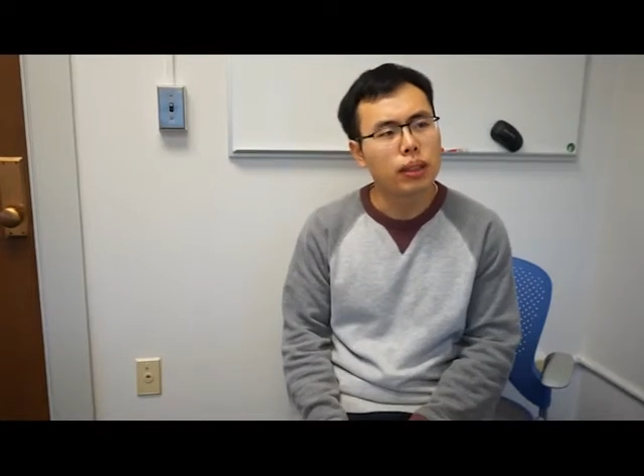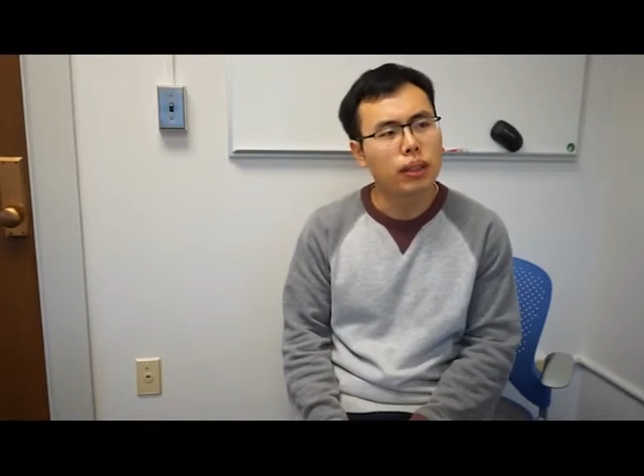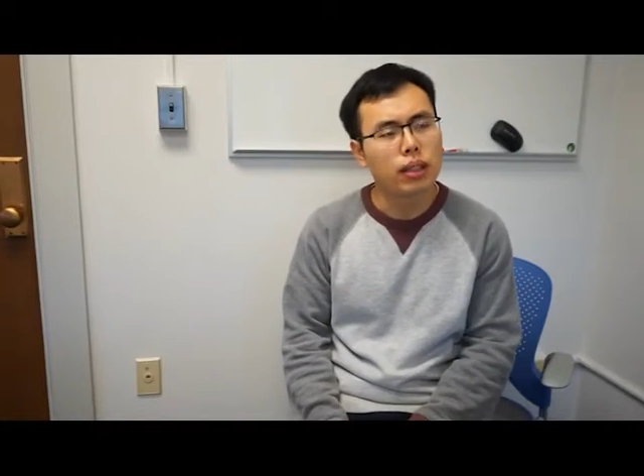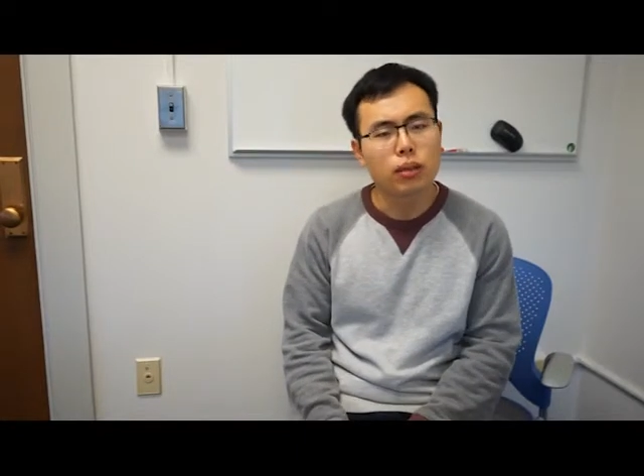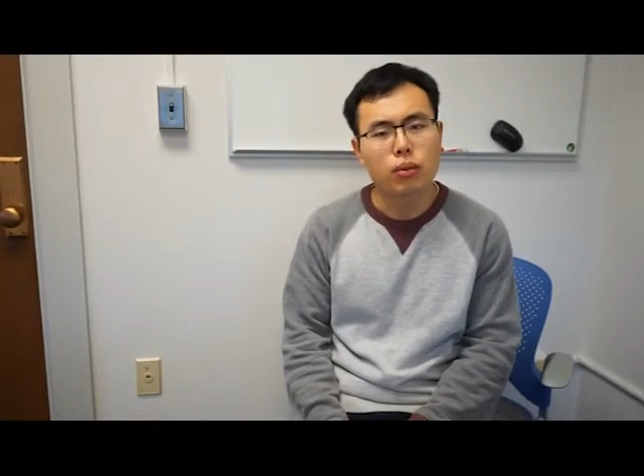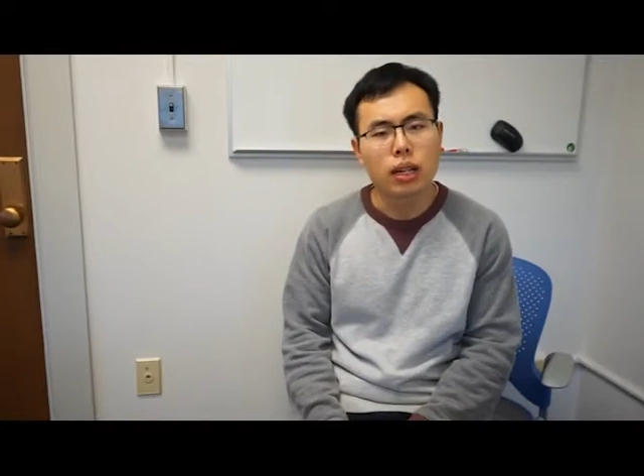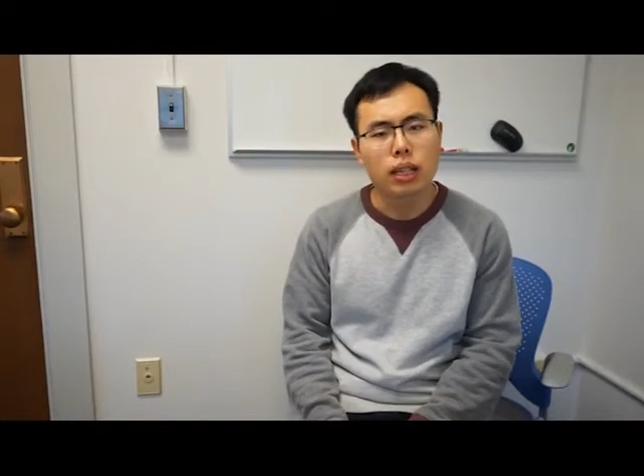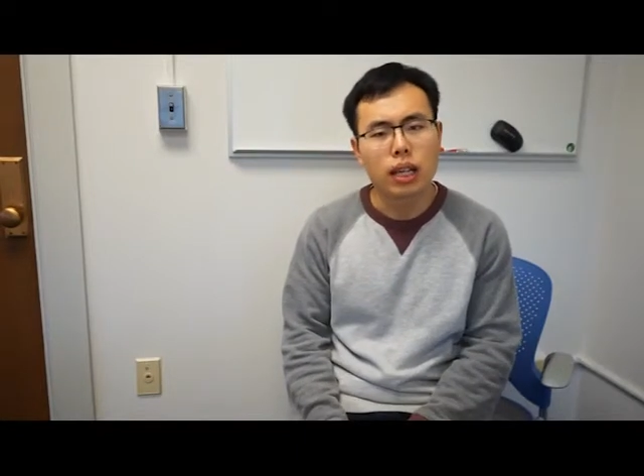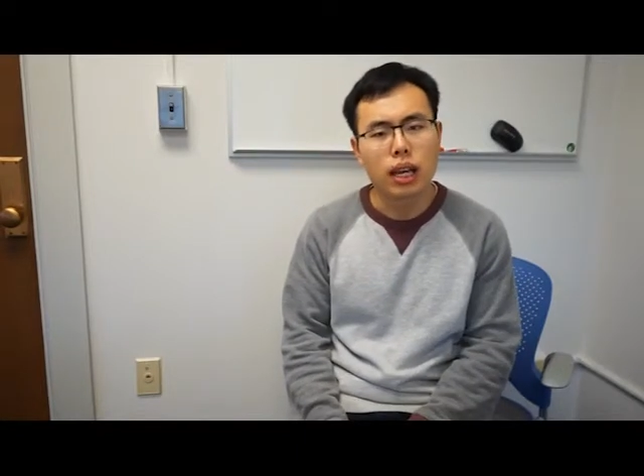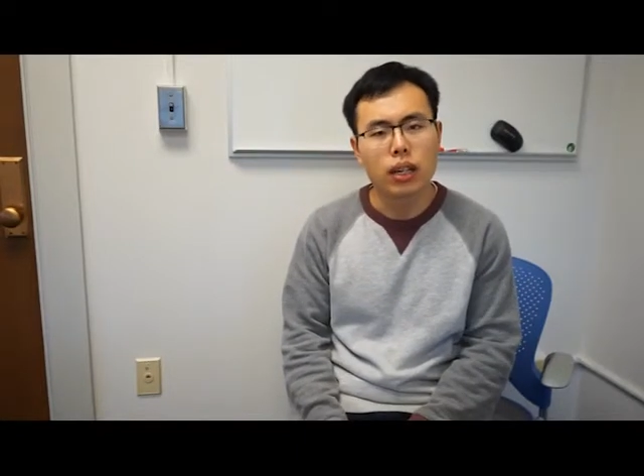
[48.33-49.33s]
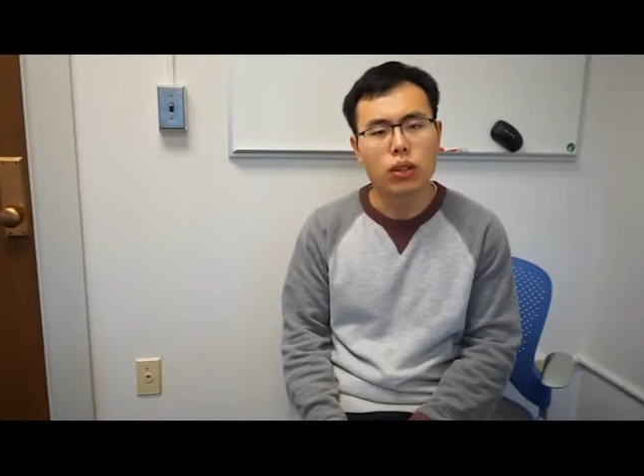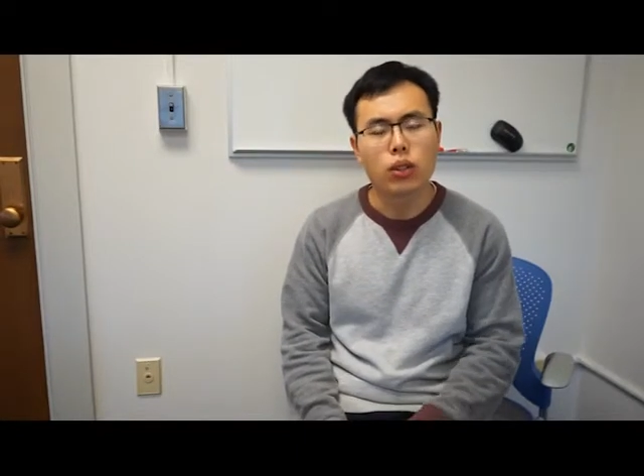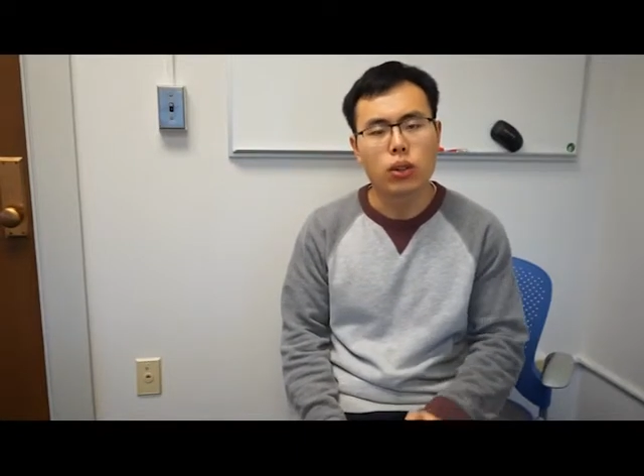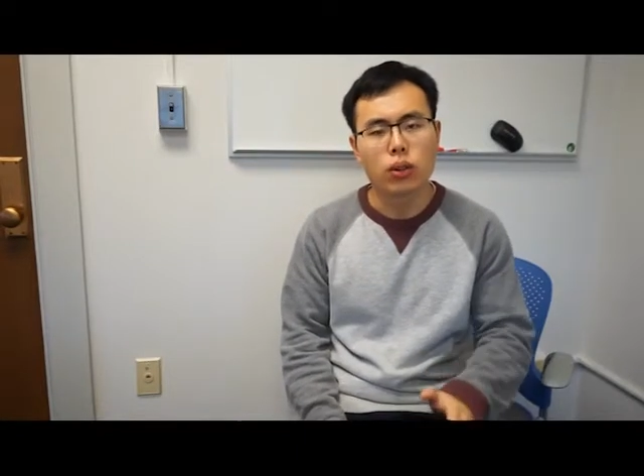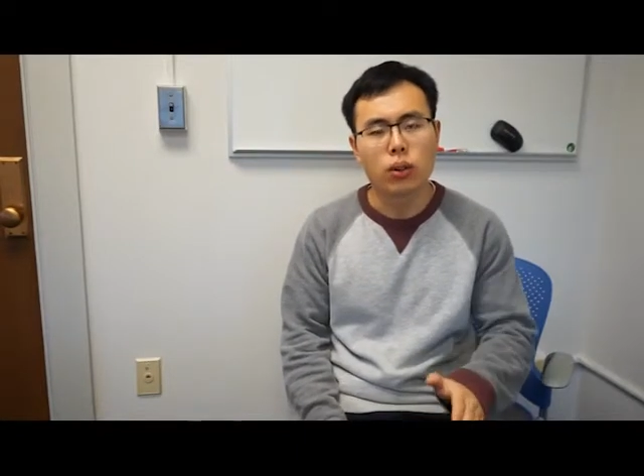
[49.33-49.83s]
doesn't really take
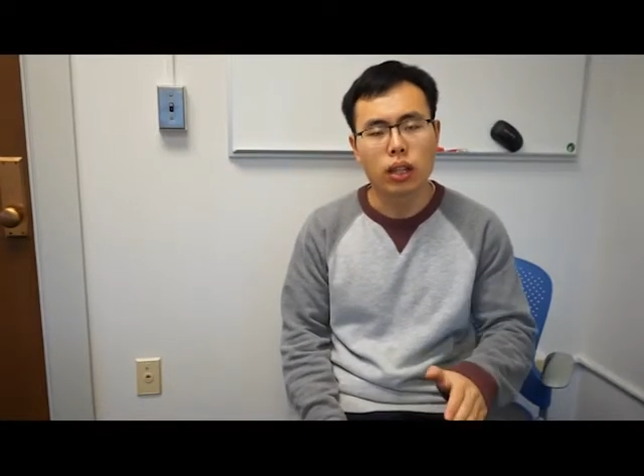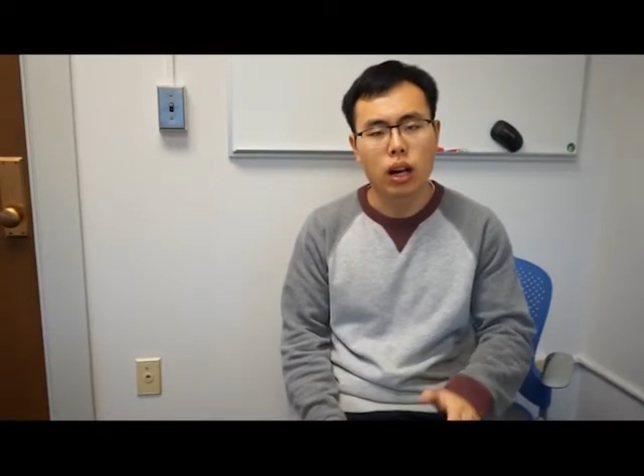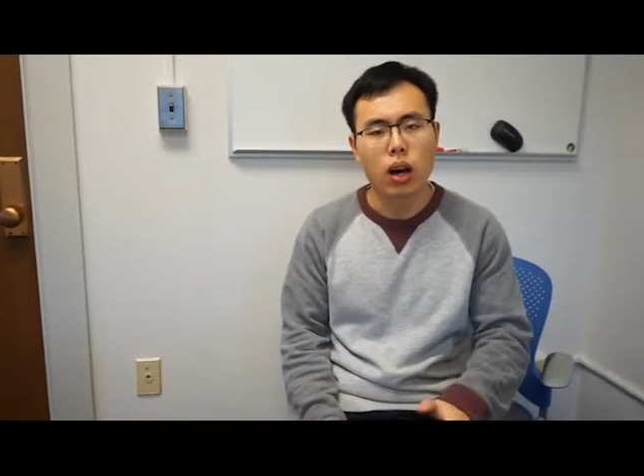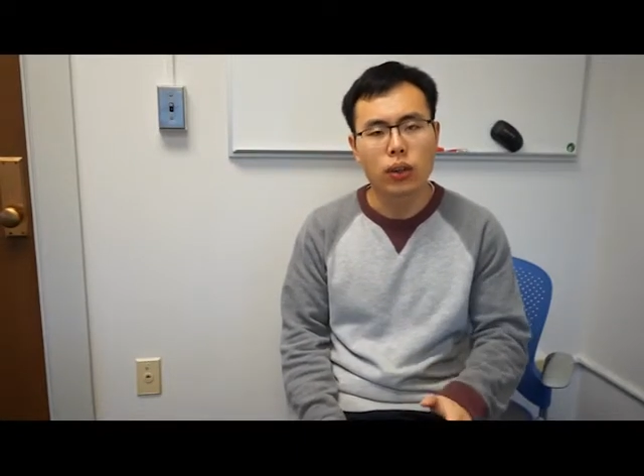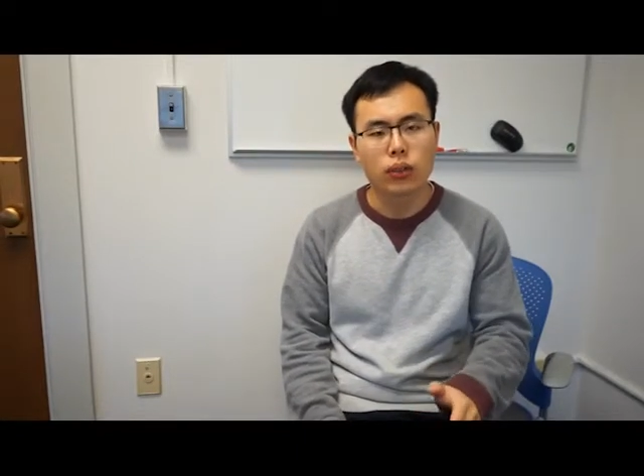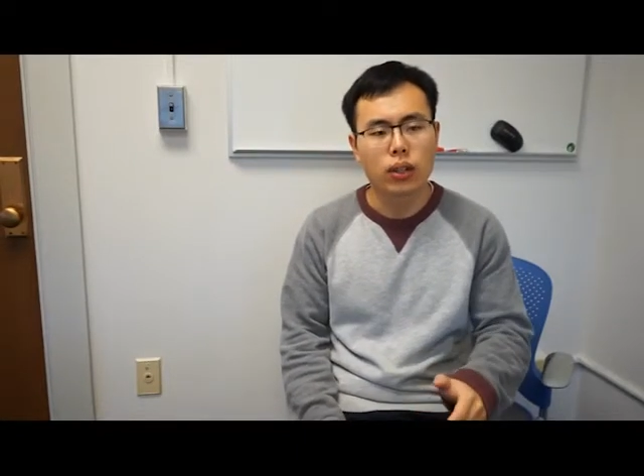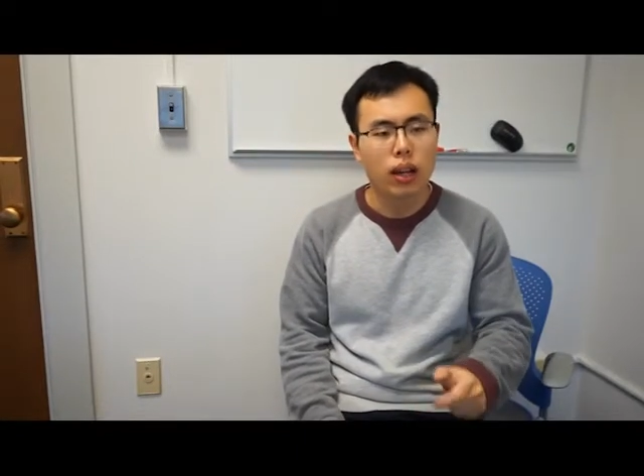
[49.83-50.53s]
into account